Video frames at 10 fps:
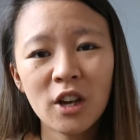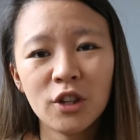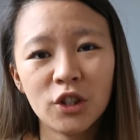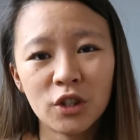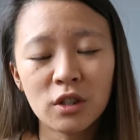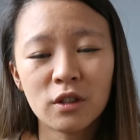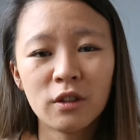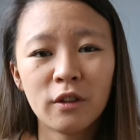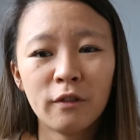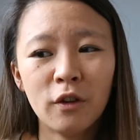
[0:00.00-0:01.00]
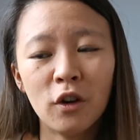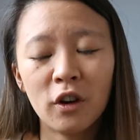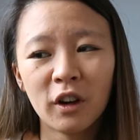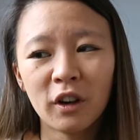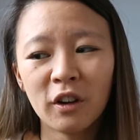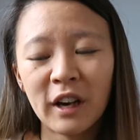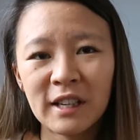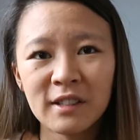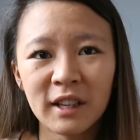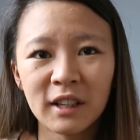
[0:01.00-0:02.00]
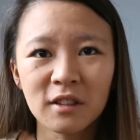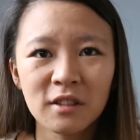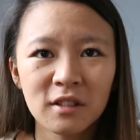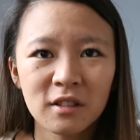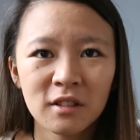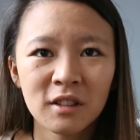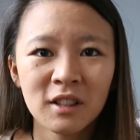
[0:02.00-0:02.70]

just for aesthetics.